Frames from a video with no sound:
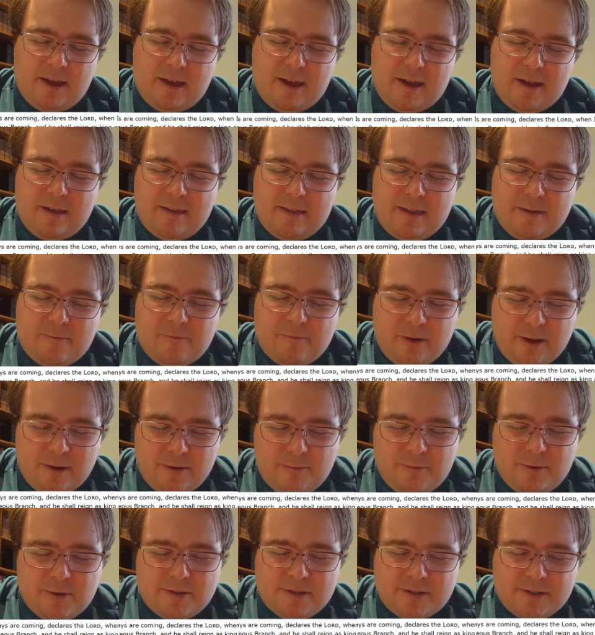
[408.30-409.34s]
and that we
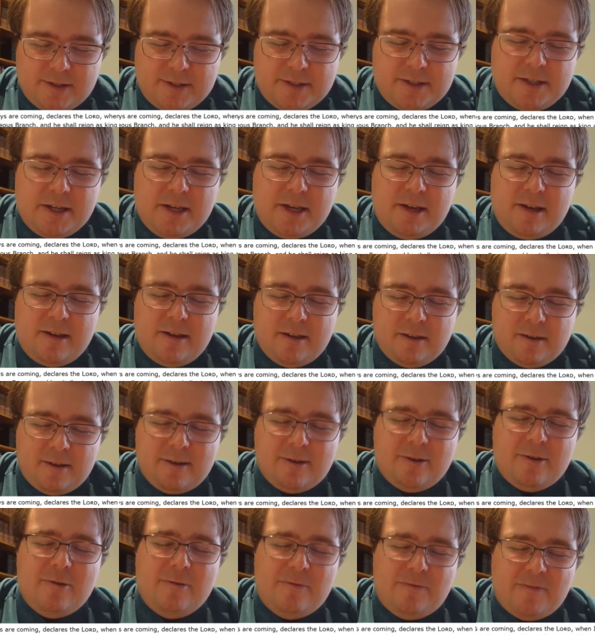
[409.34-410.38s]
will see
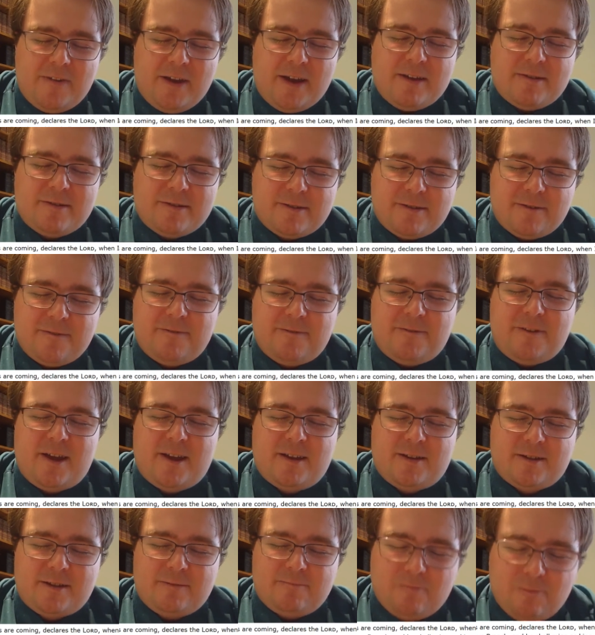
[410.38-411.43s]
you face to
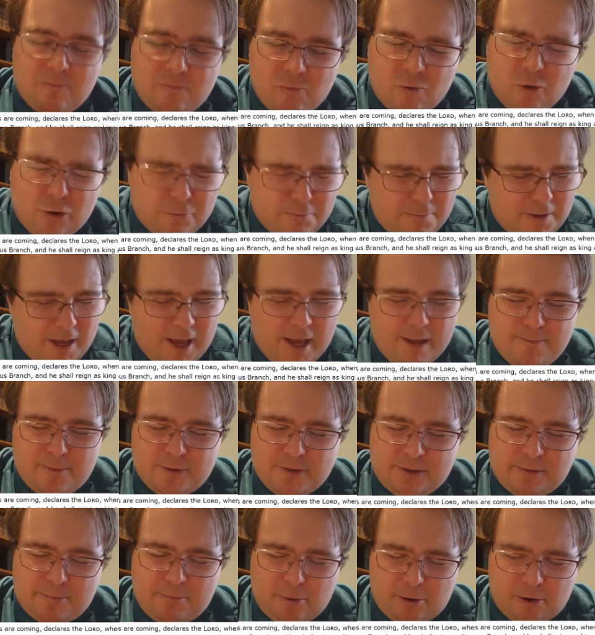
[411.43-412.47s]
face, and we'll be able
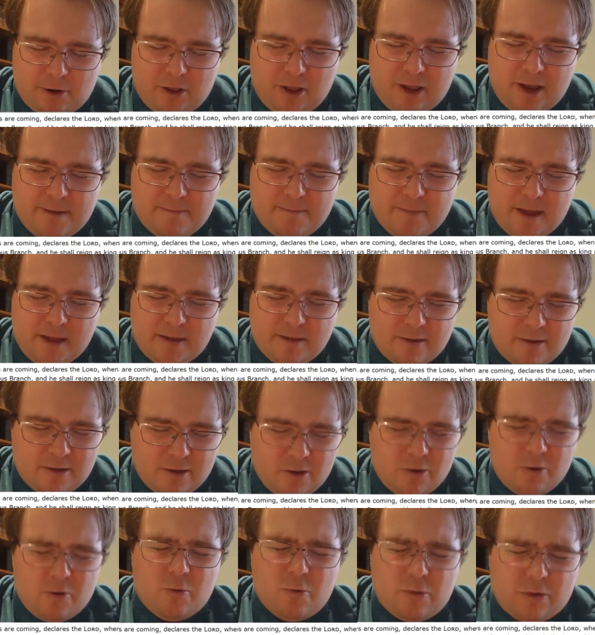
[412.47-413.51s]
to proclaim that
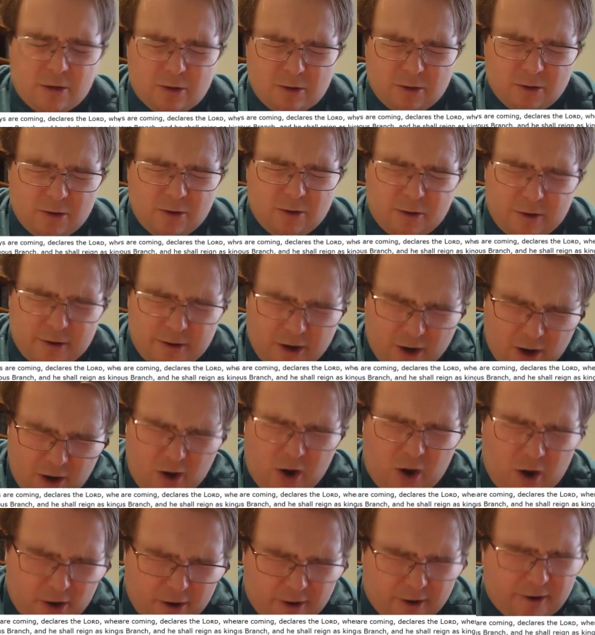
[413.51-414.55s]
you, the Lord,
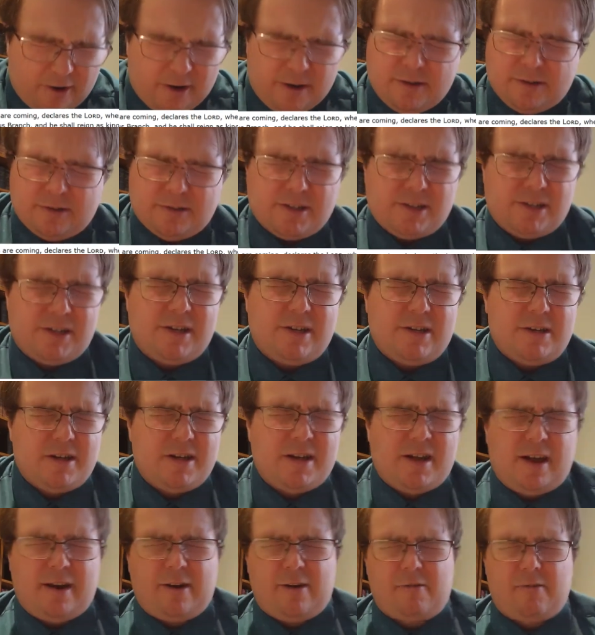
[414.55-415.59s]
are indeed
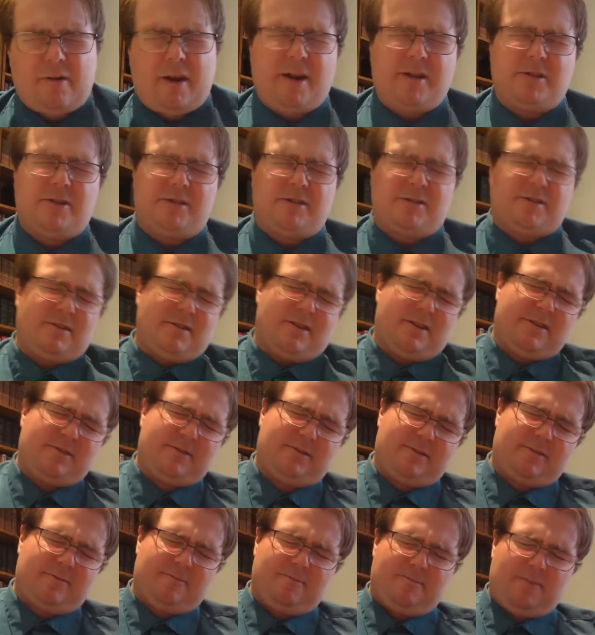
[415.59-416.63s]
our righteousness.
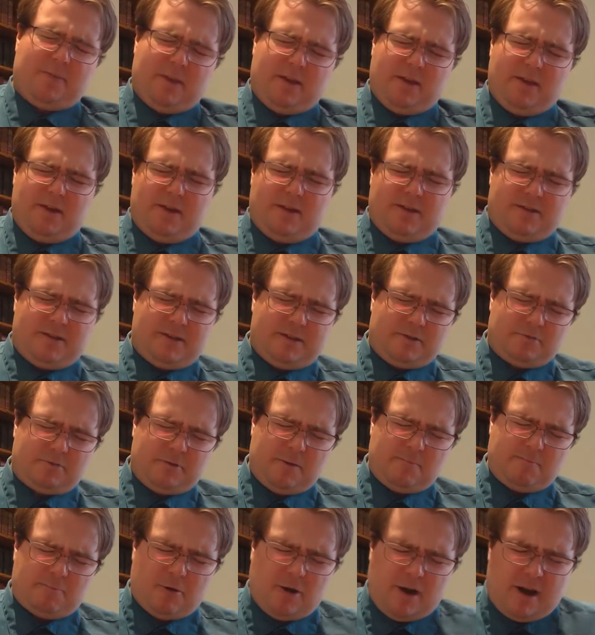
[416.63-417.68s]
This
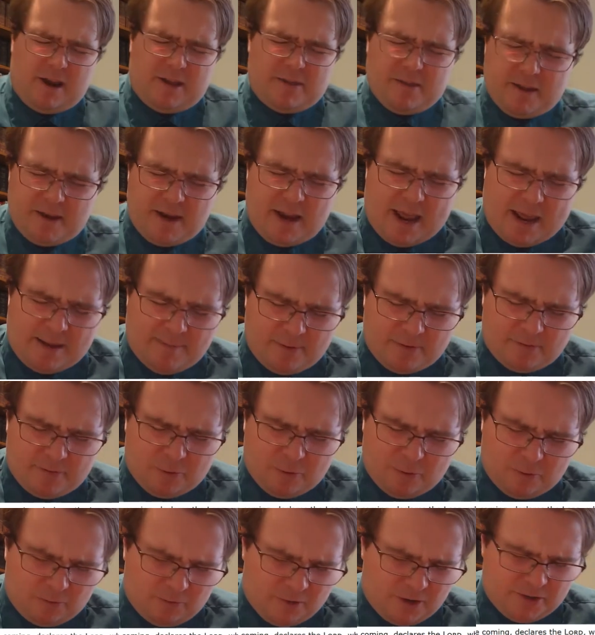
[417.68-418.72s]
we pray in the name of
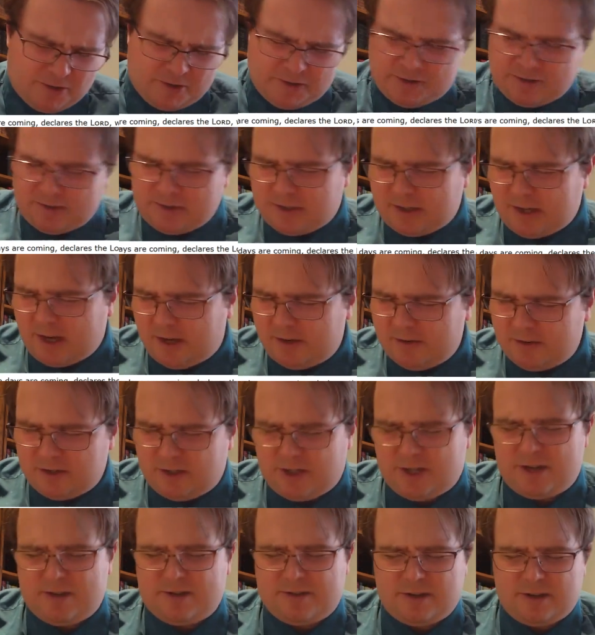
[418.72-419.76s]
your risen Son,
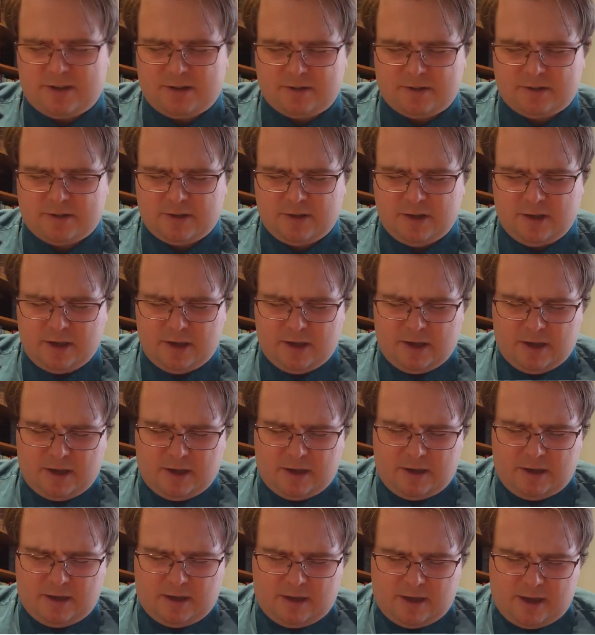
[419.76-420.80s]
Jesus.
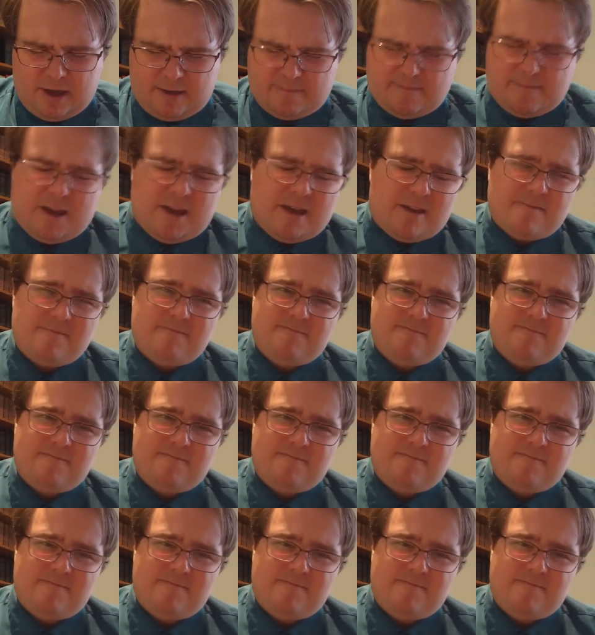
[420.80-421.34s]
Amen.